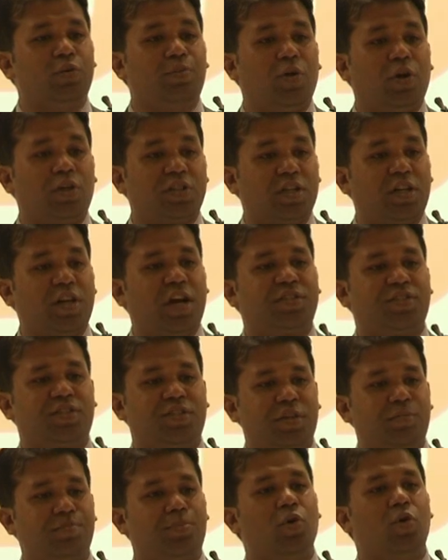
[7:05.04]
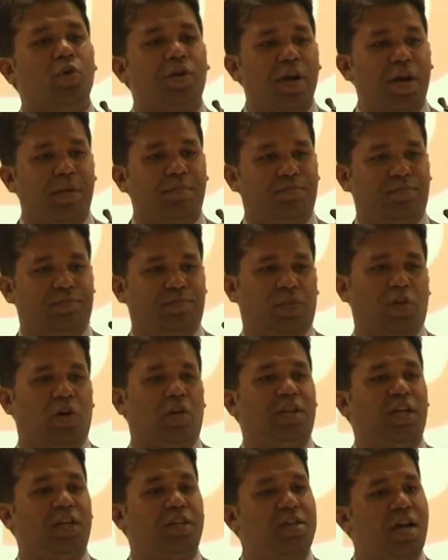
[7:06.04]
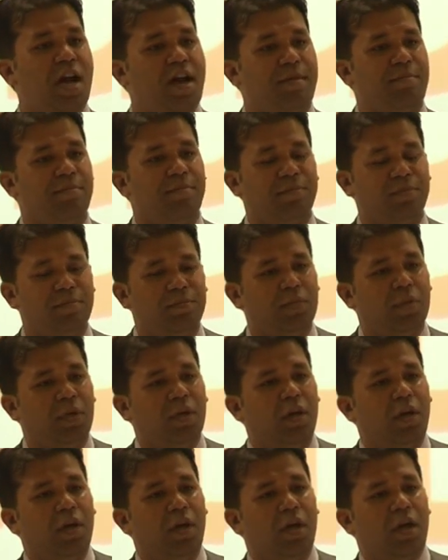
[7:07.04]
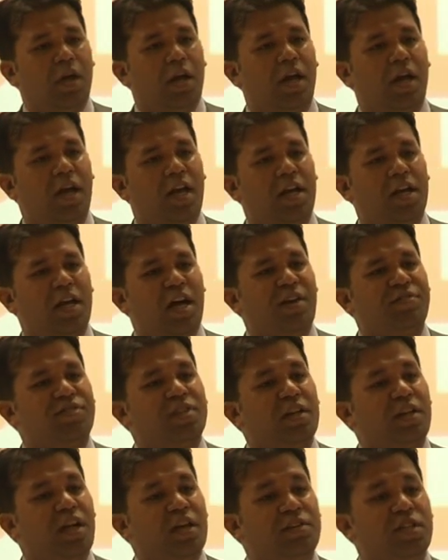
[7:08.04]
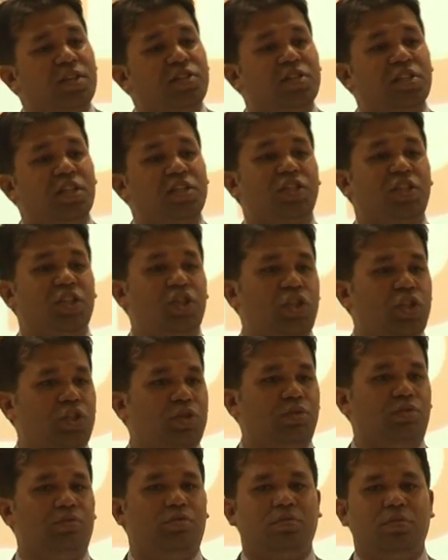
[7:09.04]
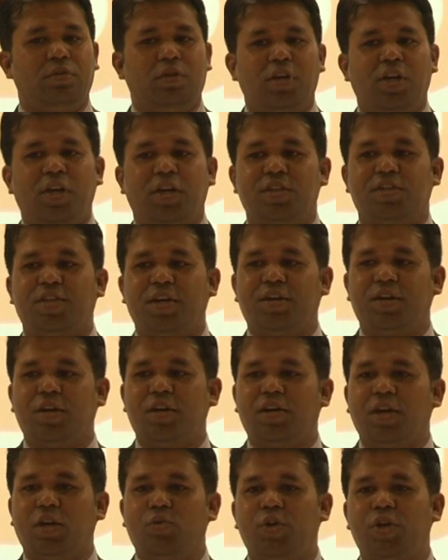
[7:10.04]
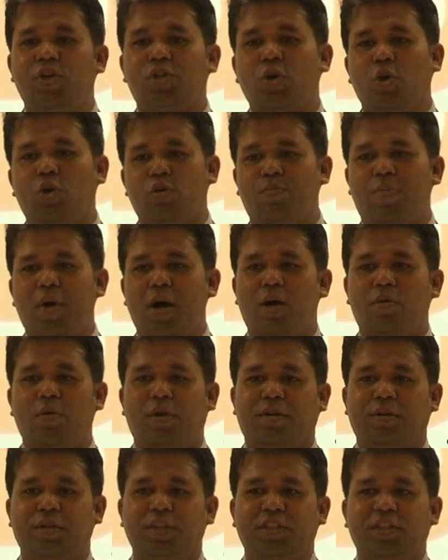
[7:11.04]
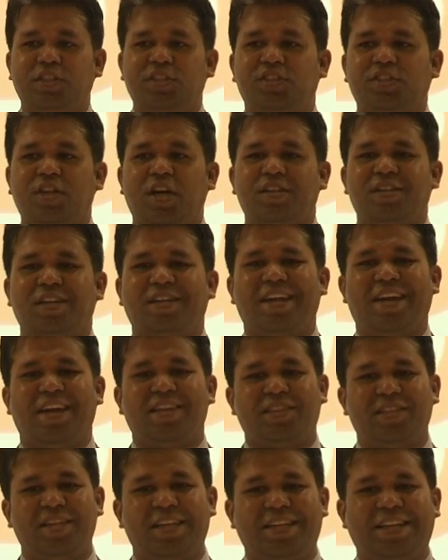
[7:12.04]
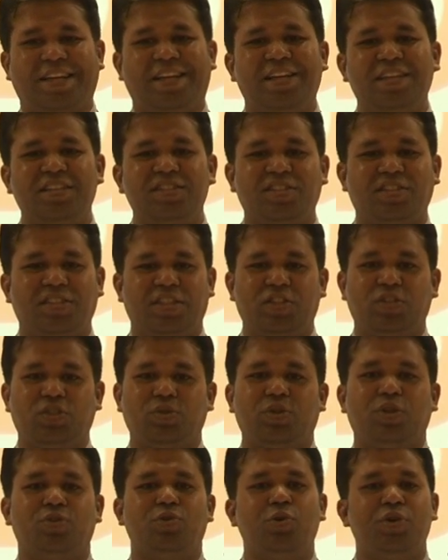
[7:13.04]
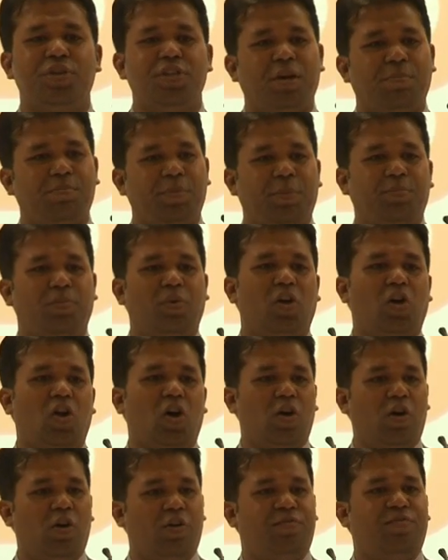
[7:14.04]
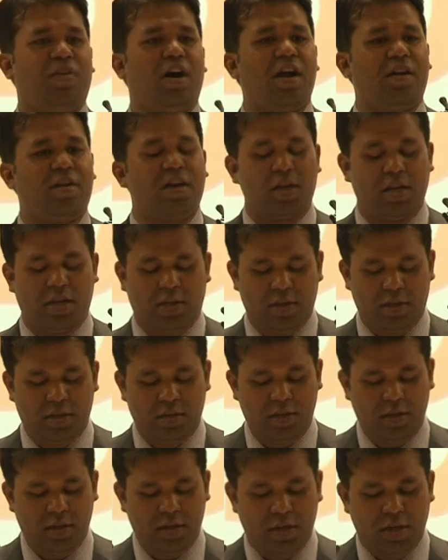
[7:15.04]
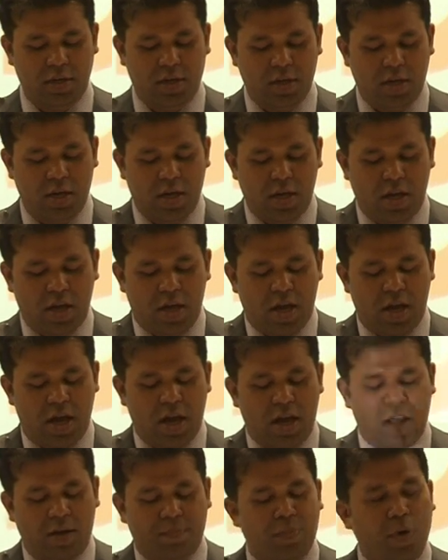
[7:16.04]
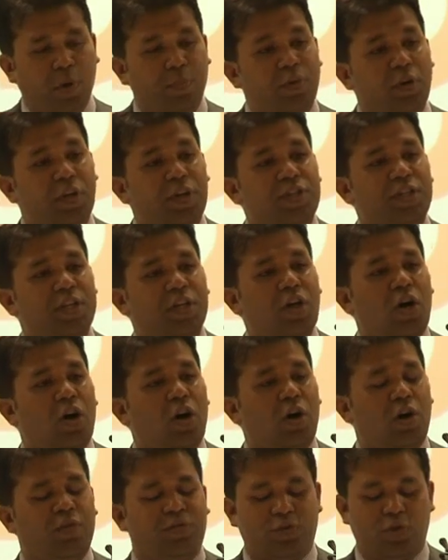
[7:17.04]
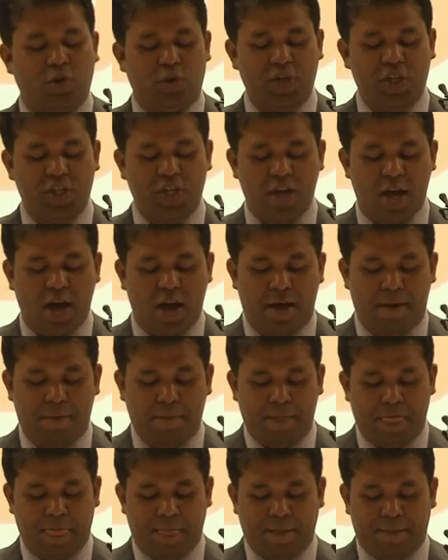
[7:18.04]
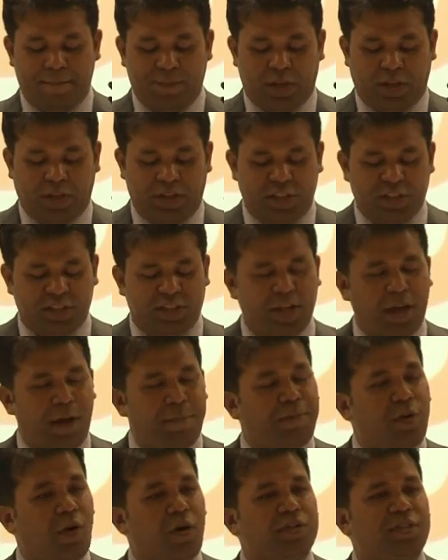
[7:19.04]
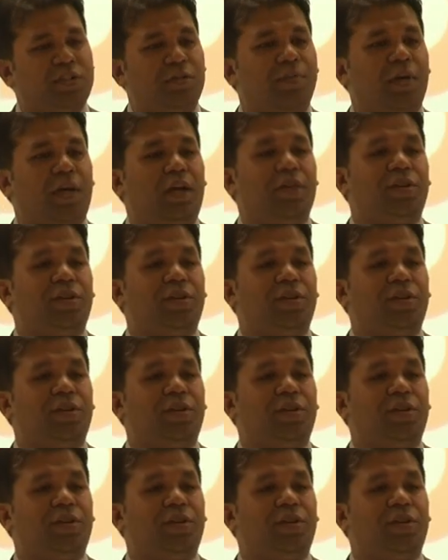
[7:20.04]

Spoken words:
broadcasting program on that time. And after 1962, General Newin took power. He started ethnic cleansing to the Rohingya people of Arakan. And population of Rohingya is approximately